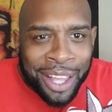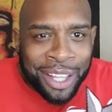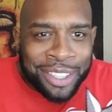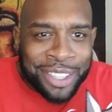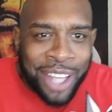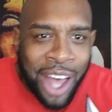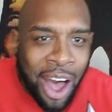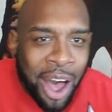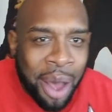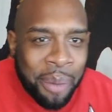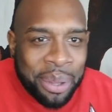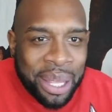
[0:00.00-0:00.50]

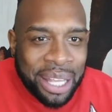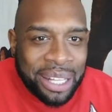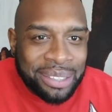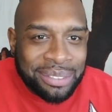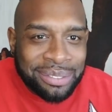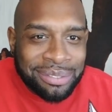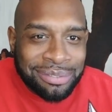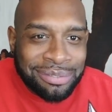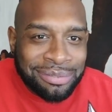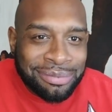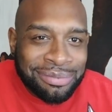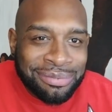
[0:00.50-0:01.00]
comment,
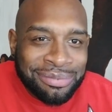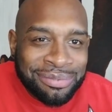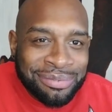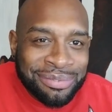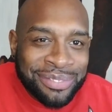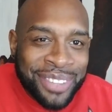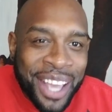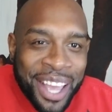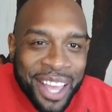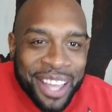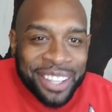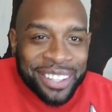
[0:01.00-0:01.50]

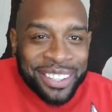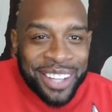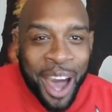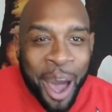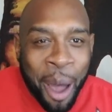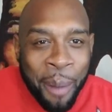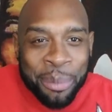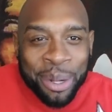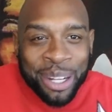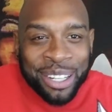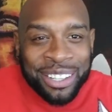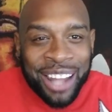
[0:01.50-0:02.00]

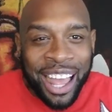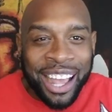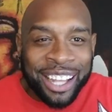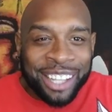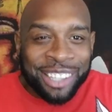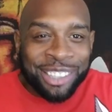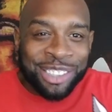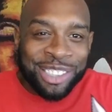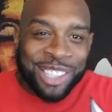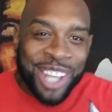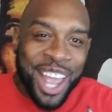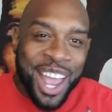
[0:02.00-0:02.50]
comment, like
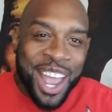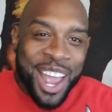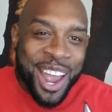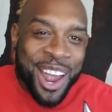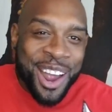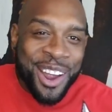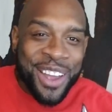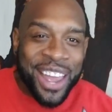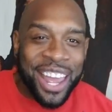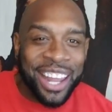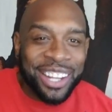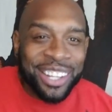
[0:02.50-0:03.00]
and
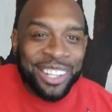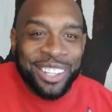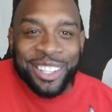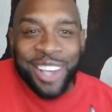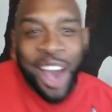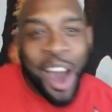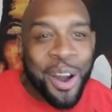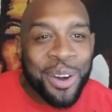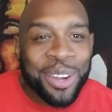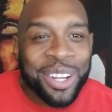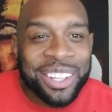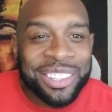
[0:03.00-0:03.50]
share, and
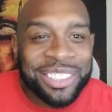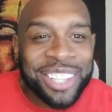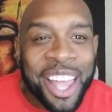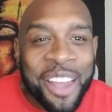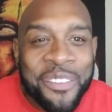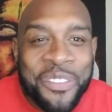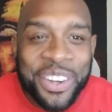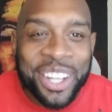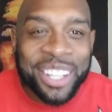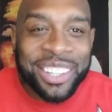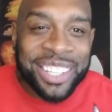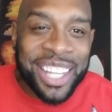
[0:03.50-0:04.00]
go and take it
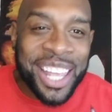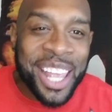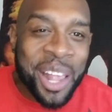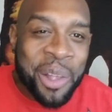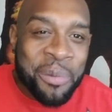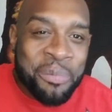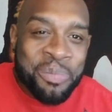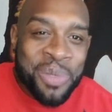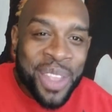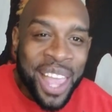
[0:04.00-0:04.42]
for the team.